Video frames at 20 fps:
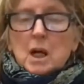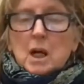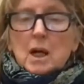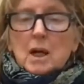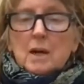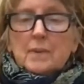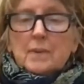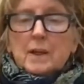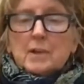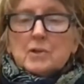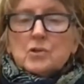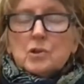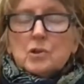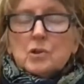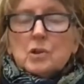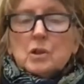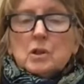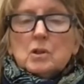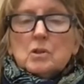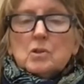and they
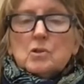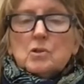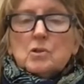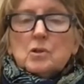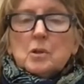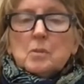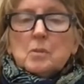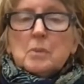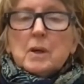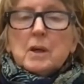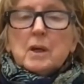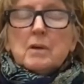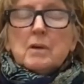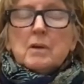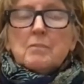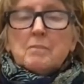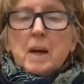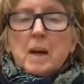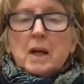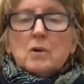took it to the brink
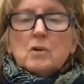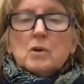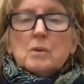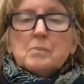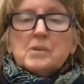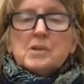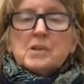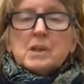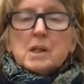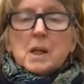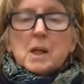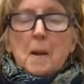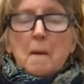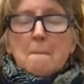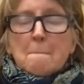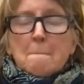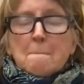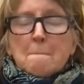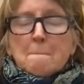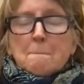of bankruptcy.
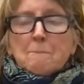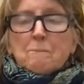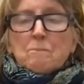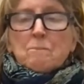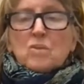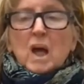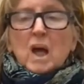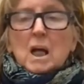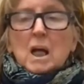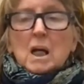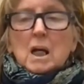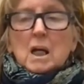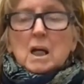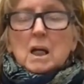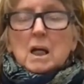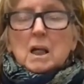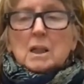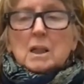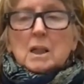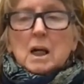
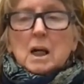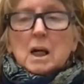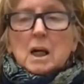And